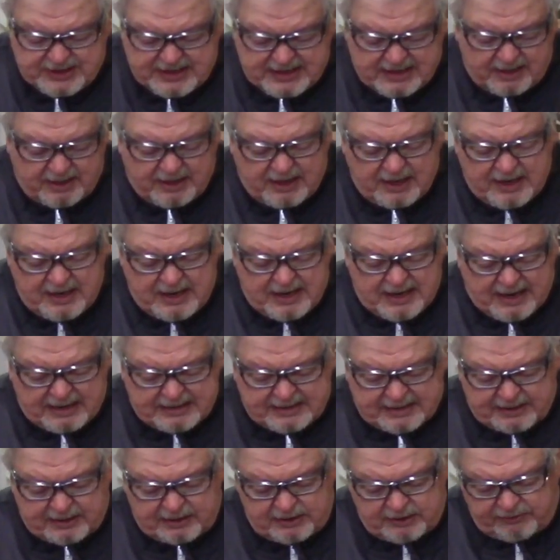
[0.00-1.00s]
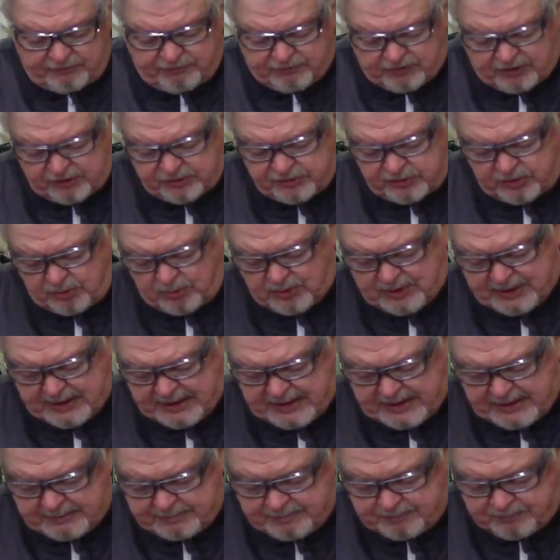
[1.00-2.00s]
Now, I got a little farther
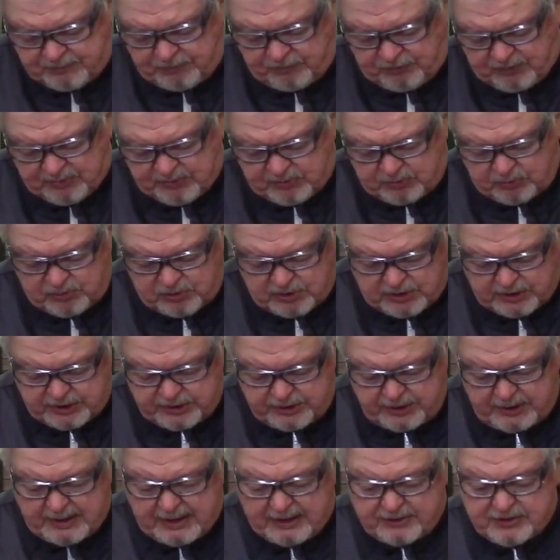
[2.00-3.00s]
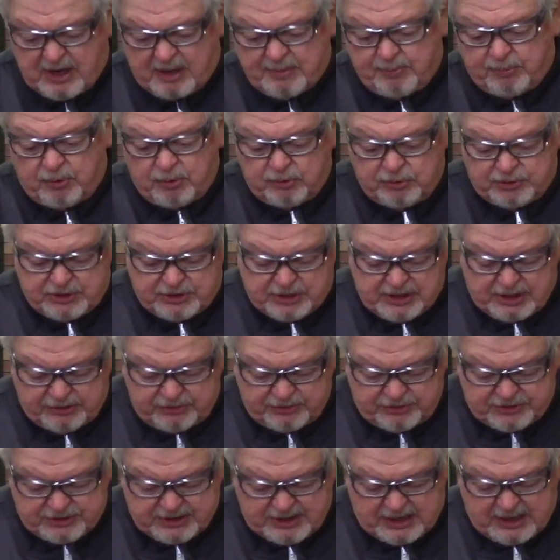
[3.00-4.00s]
away from the wood as I approach the
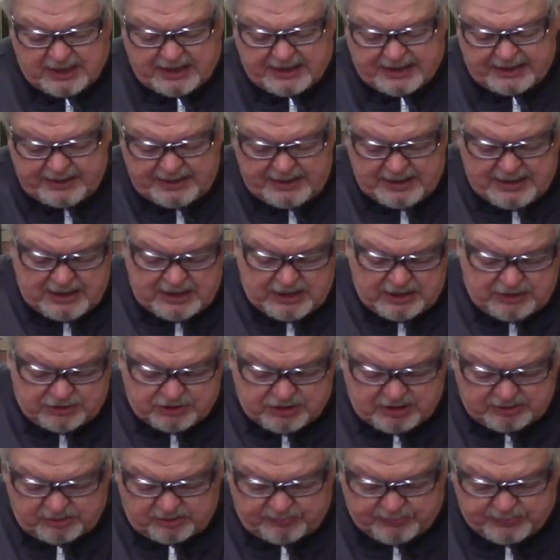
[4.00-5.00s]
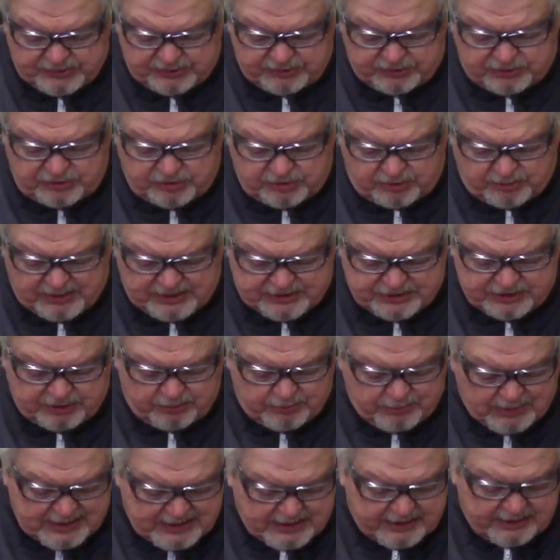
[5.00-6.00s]
other side, so I'm going to bring the tool rest
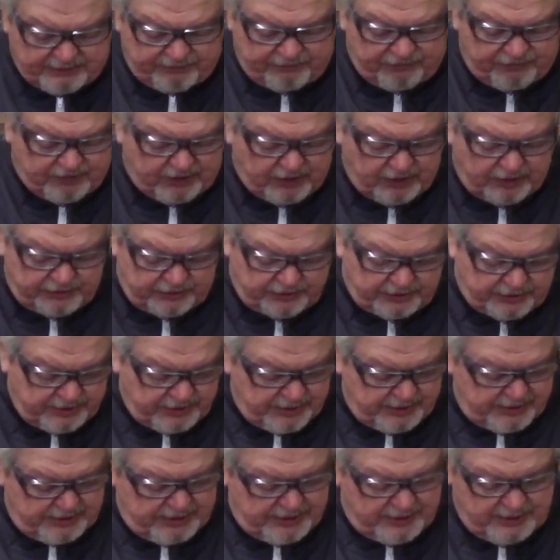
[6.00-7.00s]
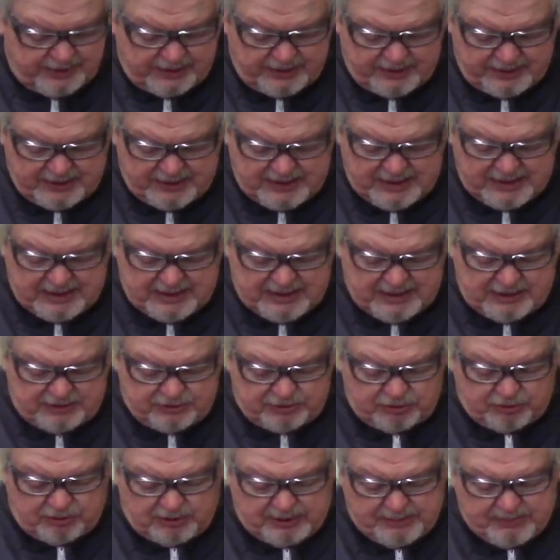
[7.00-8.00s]
around farther
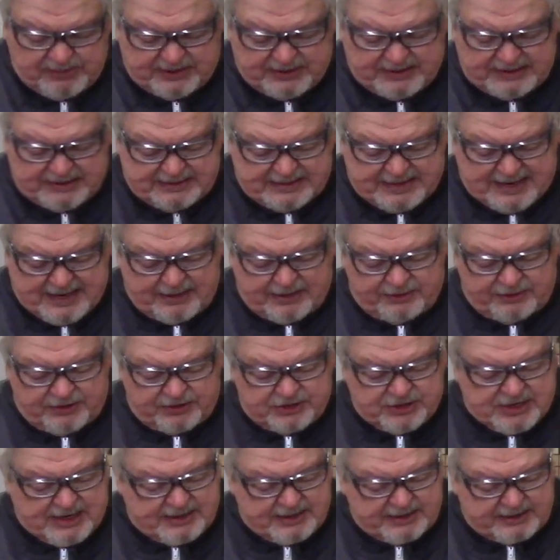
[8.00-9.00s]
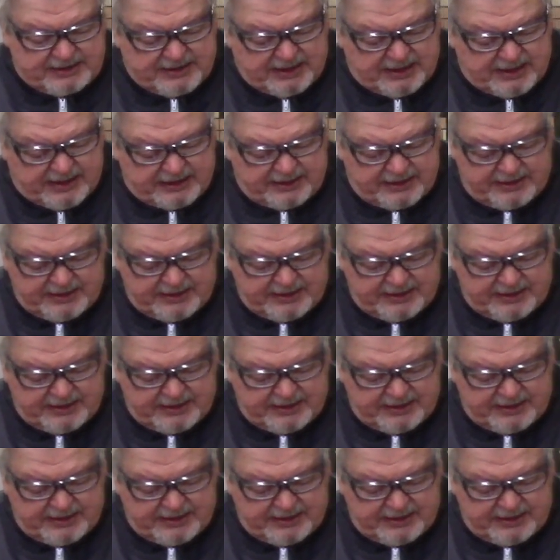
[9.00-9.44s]
to eliminate that on the second cut.